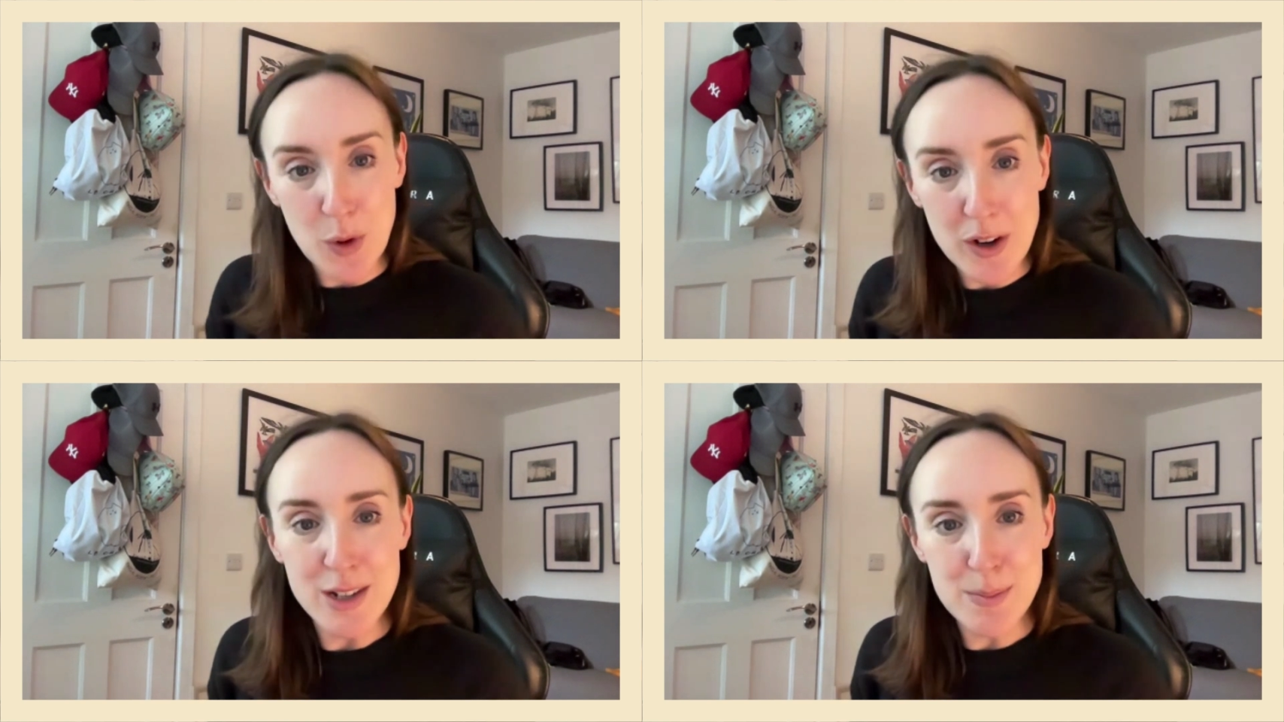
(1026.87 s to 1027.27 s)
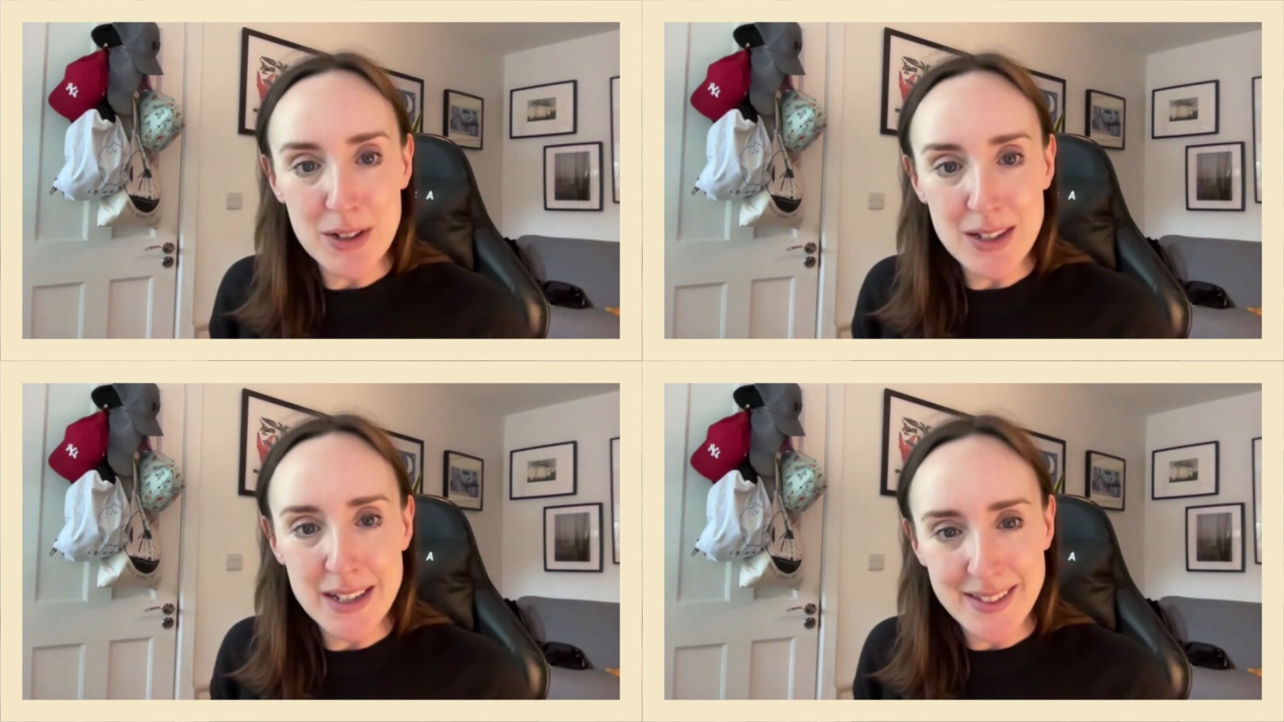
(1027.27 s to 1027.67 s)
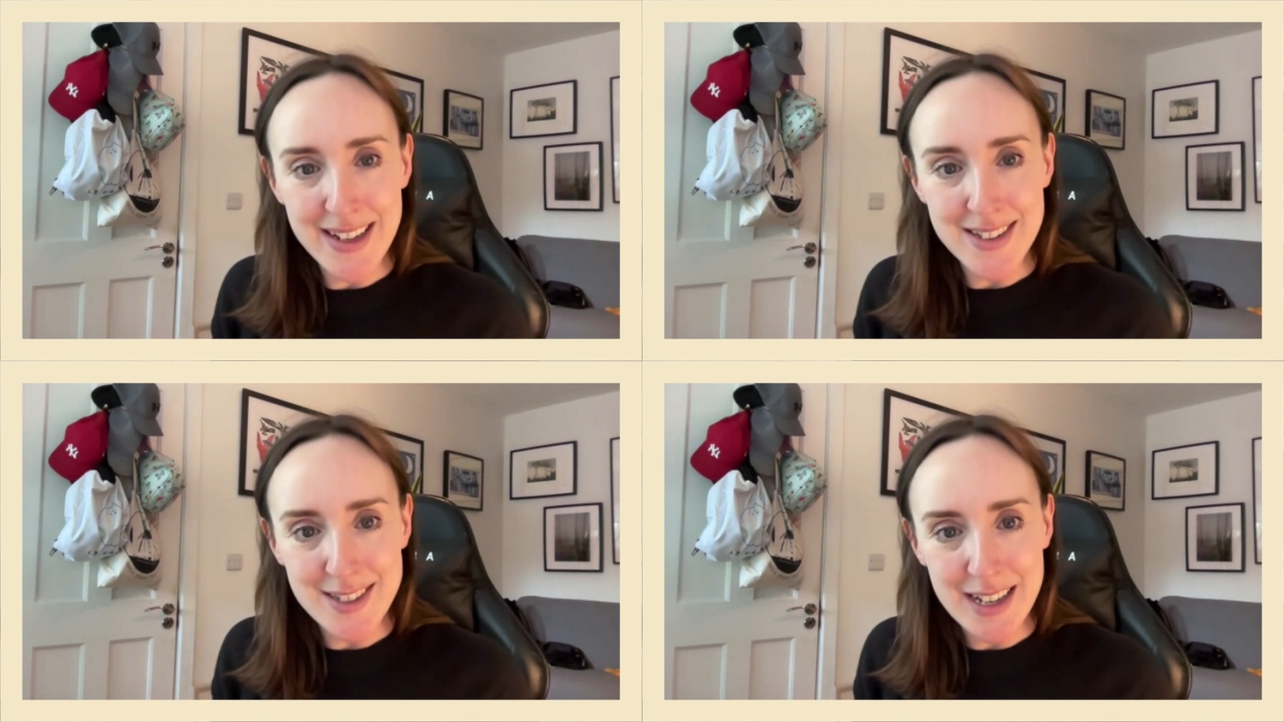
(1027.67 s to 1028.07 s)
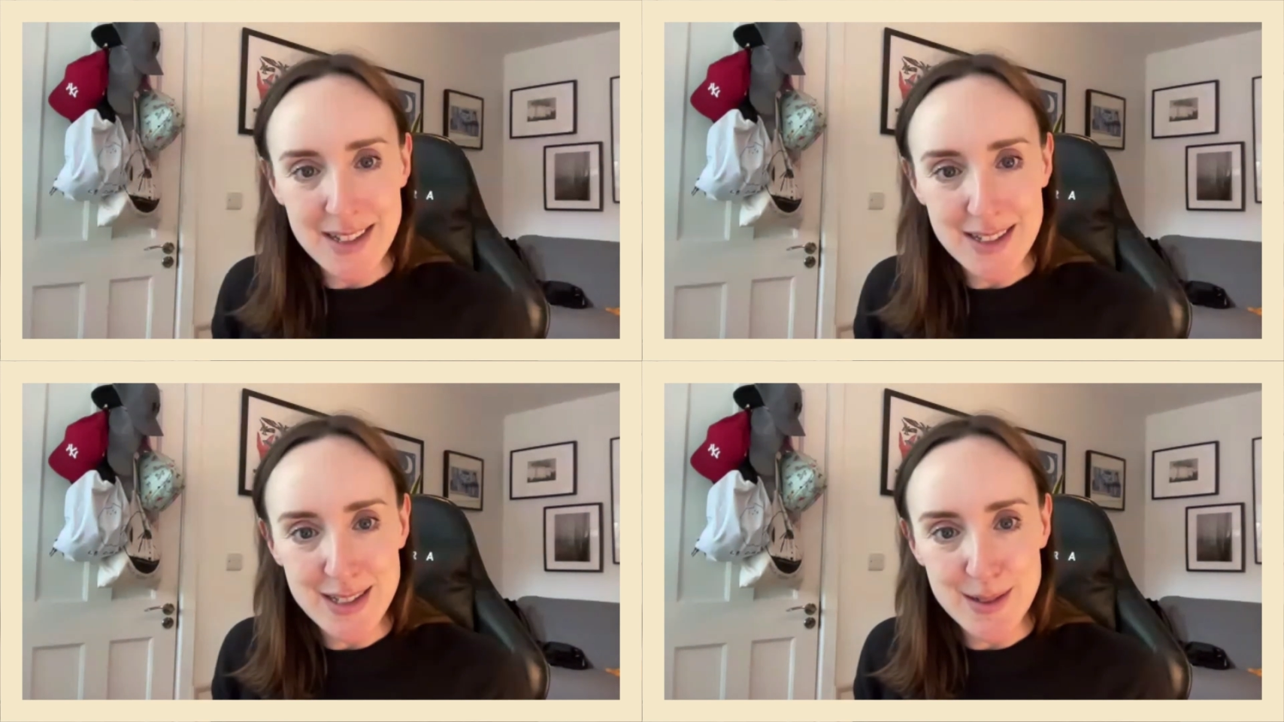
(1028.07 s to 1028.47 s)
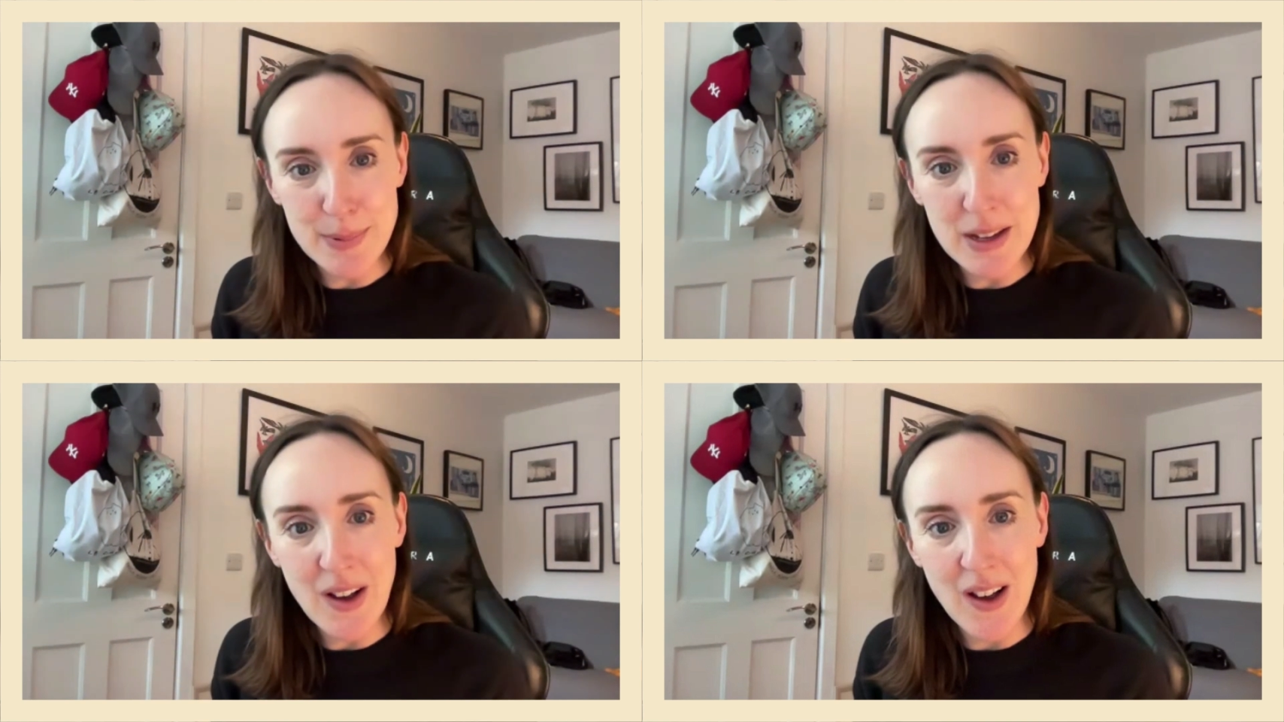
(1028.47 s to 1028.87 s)
workable in that sense
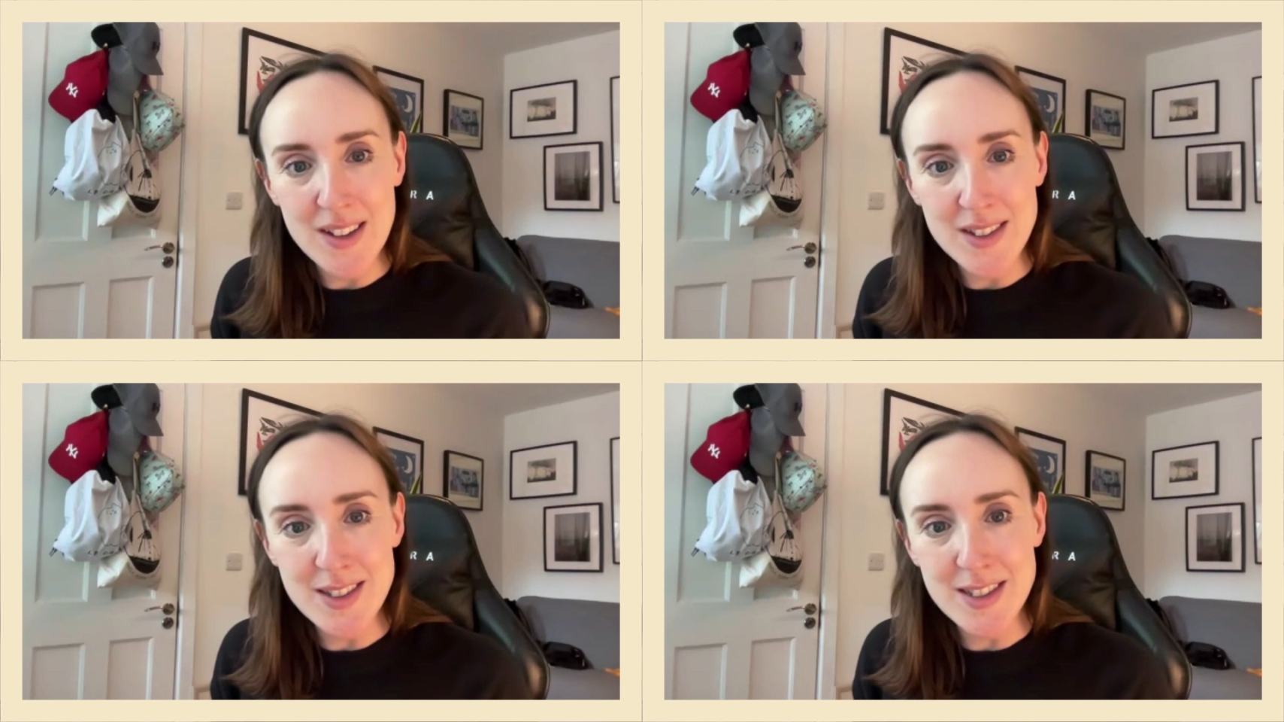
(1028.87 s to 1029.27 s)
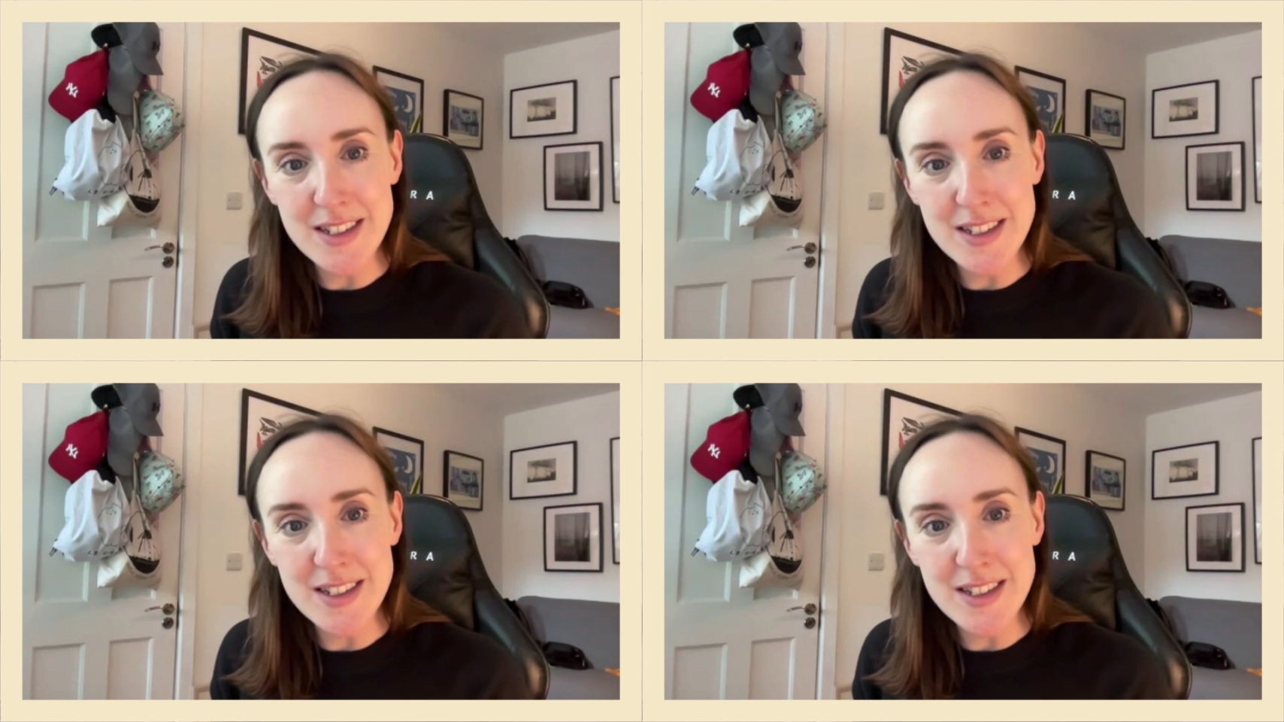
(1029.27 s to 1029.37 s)
because,